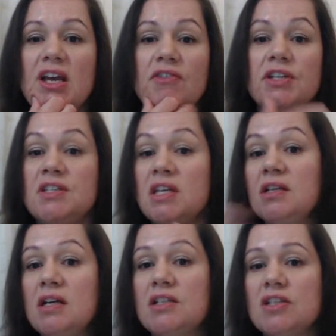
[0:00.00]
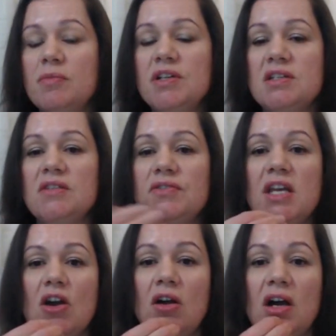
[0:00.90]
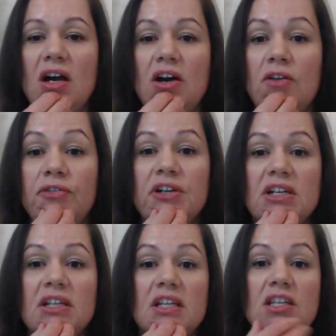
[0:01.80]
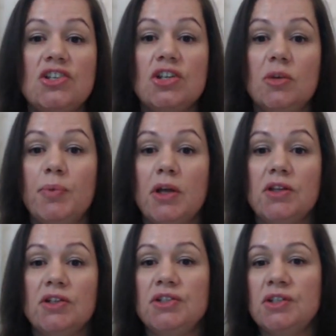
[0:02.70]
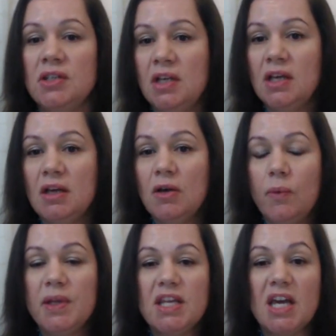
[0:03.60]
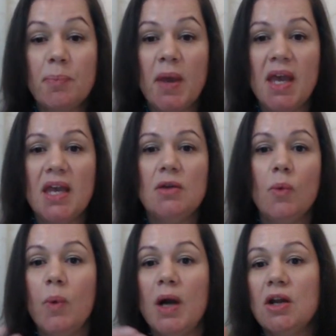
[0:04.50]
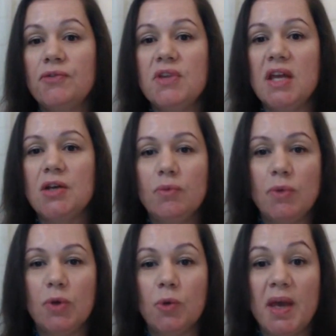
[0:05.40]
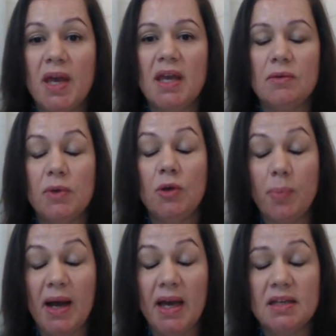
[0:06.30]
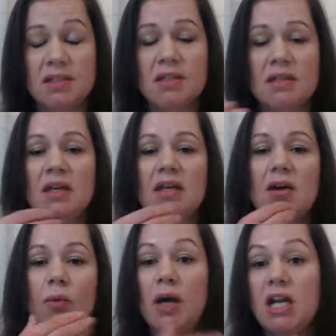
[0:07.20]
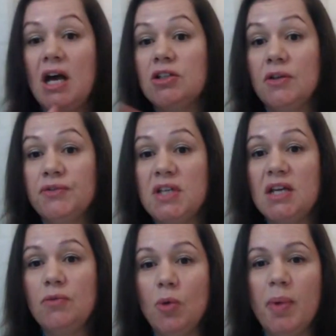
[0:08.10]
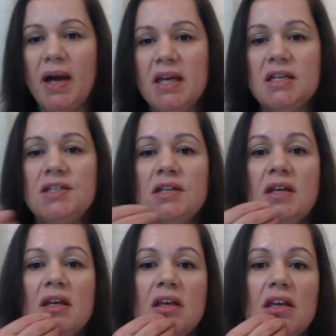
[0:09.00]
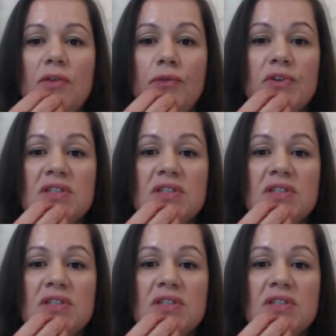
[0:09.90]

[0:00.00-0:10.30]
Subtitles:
every 10 customers, if they offer an additional product, when they are paying, one of them will buy it, 1 out of 10 will buy it. If we